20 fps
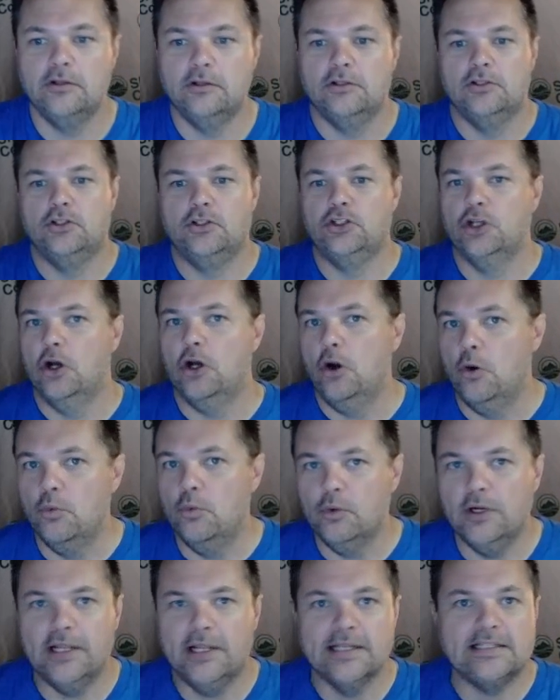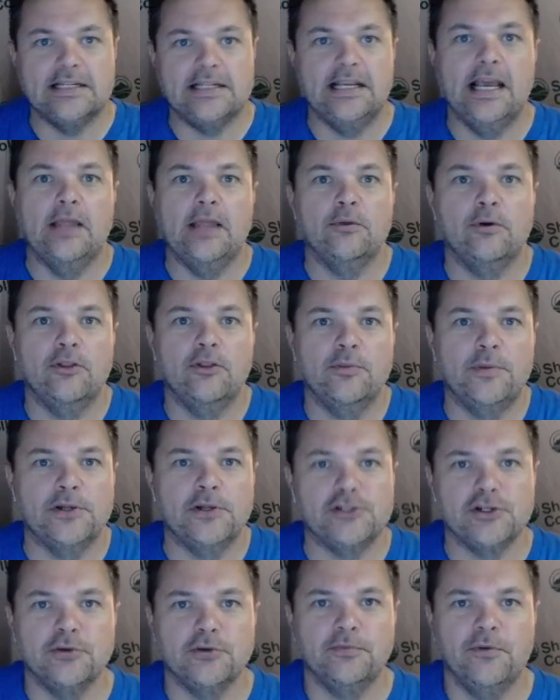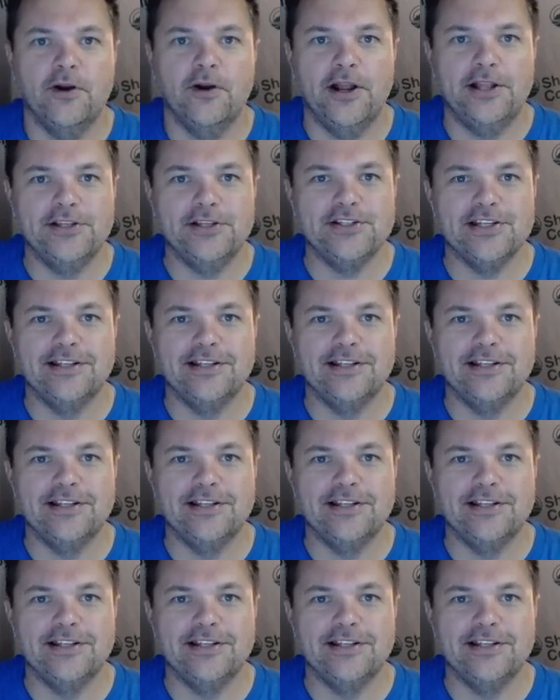don't get together with a bunch of your friends